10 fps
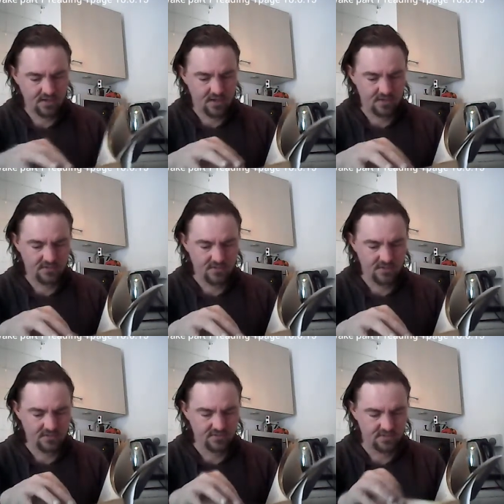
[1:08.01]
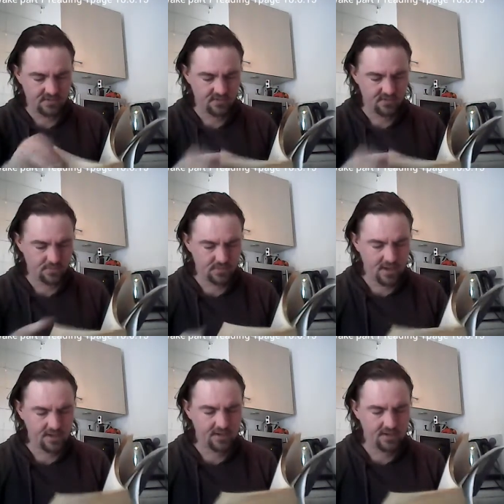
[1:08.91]
as inner suns with
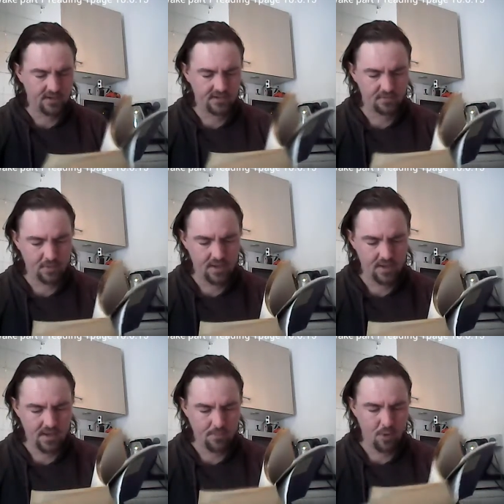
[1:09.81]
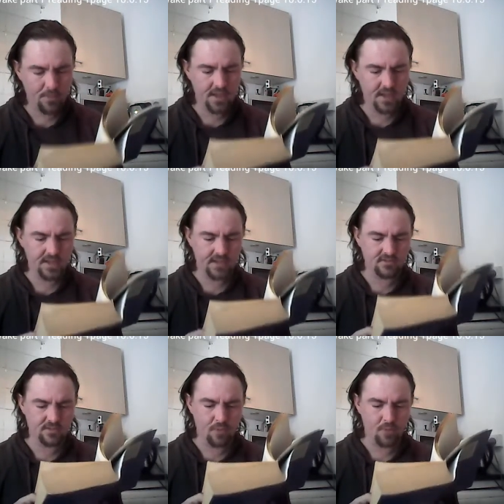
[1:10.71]
anchorlight play, Popeye
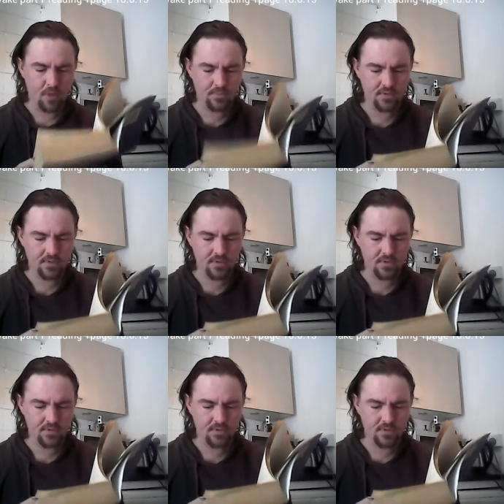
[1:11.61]
anti-pop,